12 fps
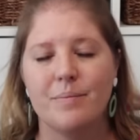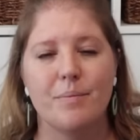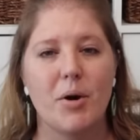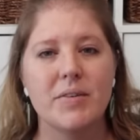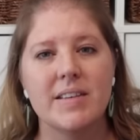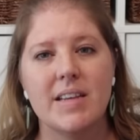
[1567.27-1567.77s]

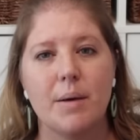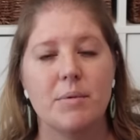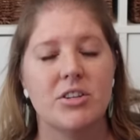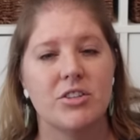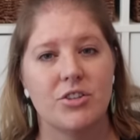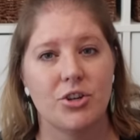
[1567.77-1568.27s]
most of the time
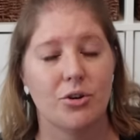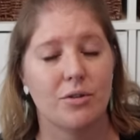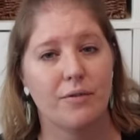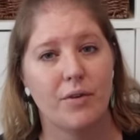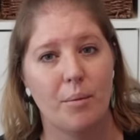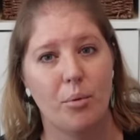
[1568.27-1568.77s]
we just turn
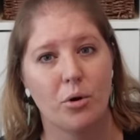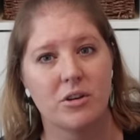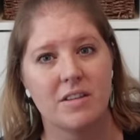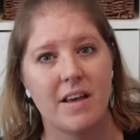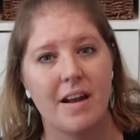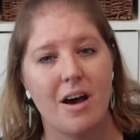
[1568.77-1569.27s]
the front
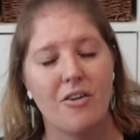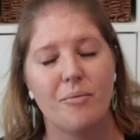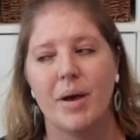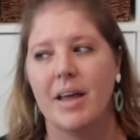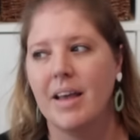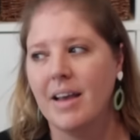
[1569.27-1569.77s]
porch light off,
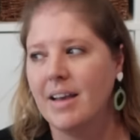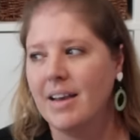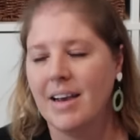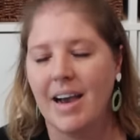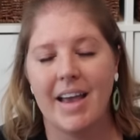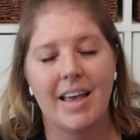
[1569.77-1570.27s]
but
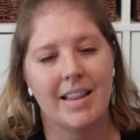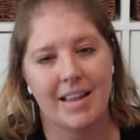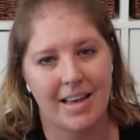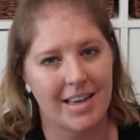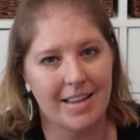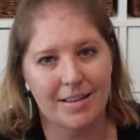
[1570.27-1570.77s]
I get,
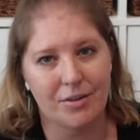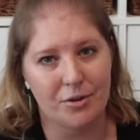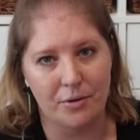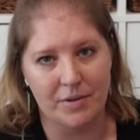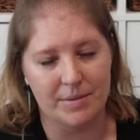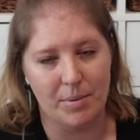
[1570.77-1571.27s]
I get a little
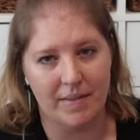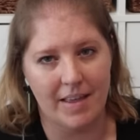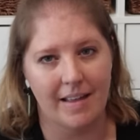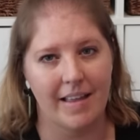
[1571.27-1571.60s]
nervous about that.